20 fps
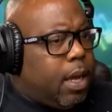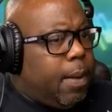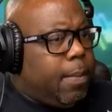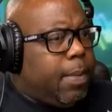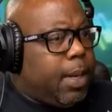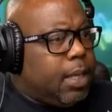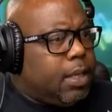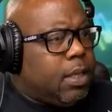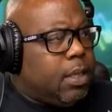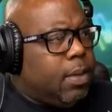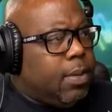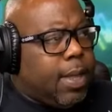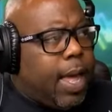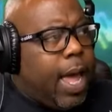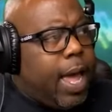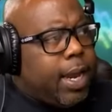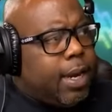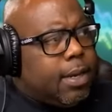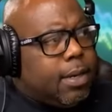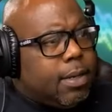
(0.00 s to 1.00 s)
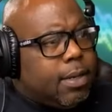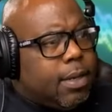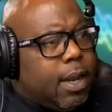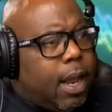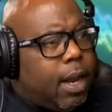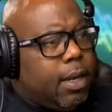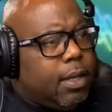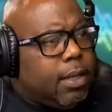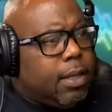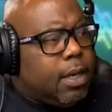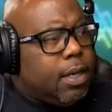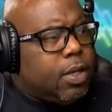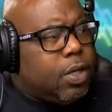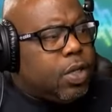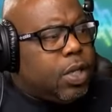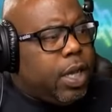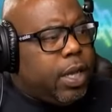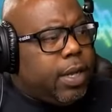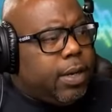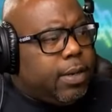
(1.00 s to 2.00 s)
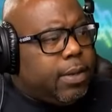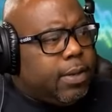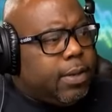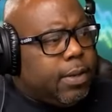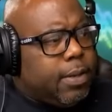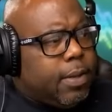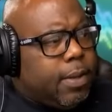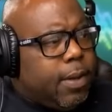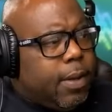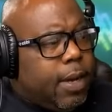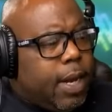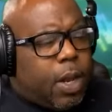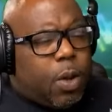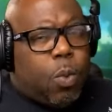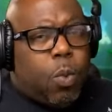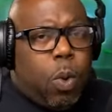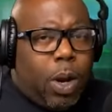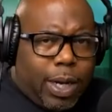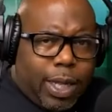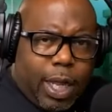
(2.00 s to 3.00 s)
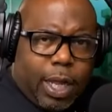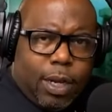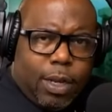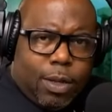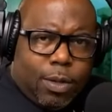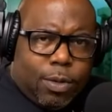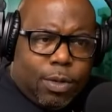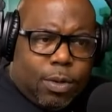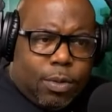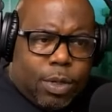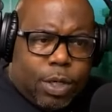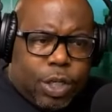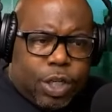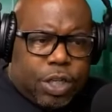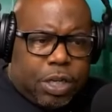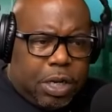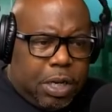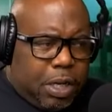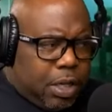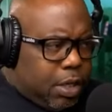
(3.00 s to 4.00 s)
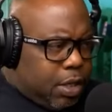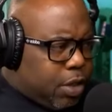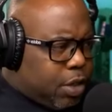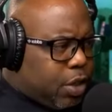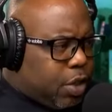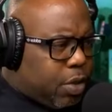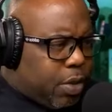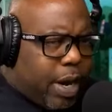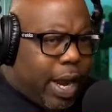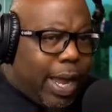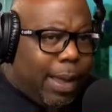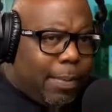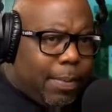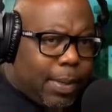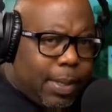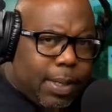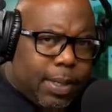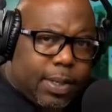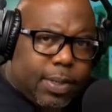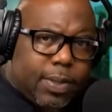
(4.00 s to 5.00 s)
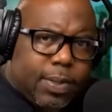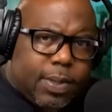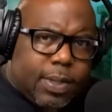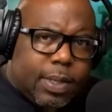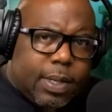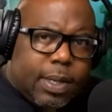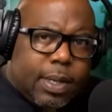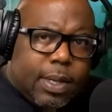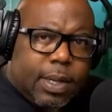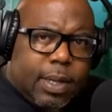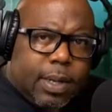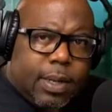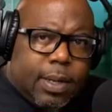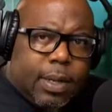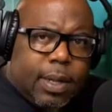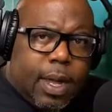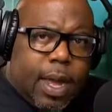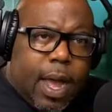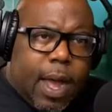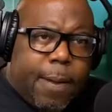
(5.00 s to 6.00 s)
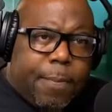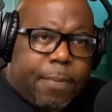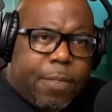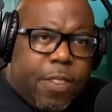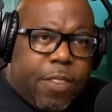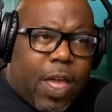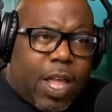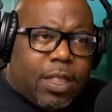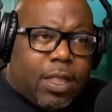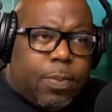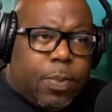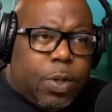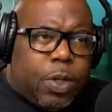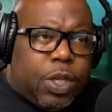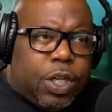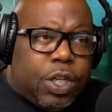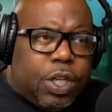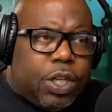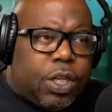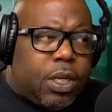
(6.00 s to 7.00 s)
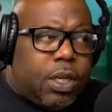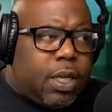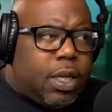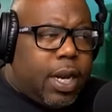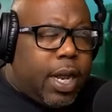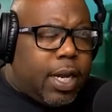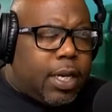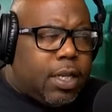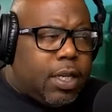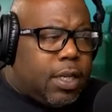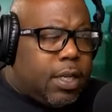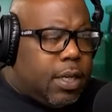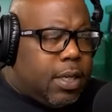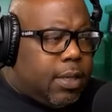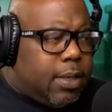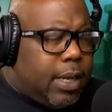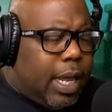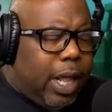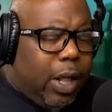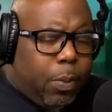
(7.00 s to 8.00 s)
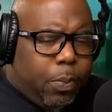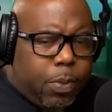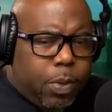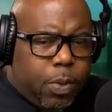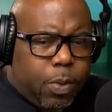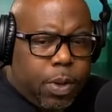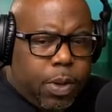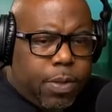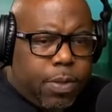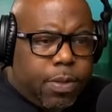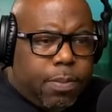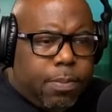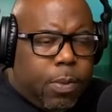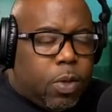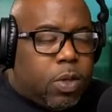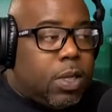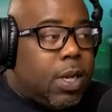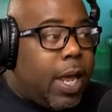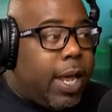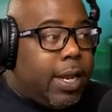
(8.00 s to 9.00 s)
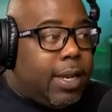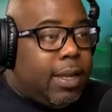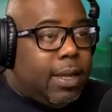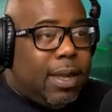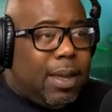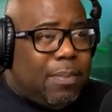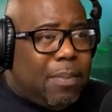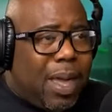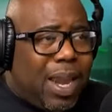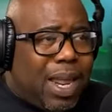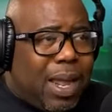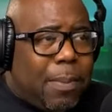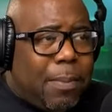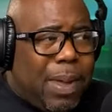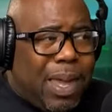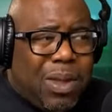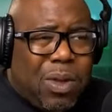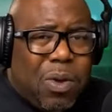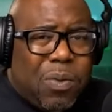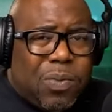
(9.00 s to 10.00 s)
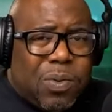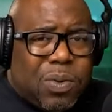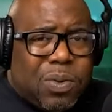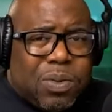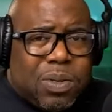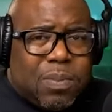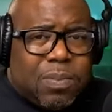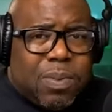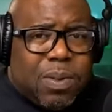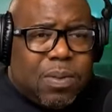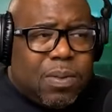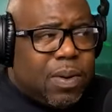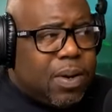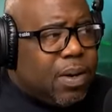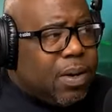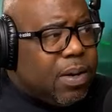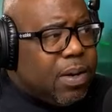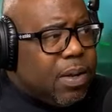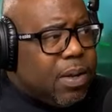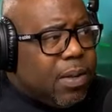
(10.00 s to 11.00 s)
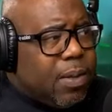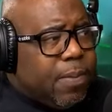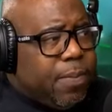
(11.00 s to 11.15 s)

yeah, come, let's do that. I need to understand, like, what can you do to change your happiness um, that the beautician can actually help you with? Most likely, a, like a makeover or something, right?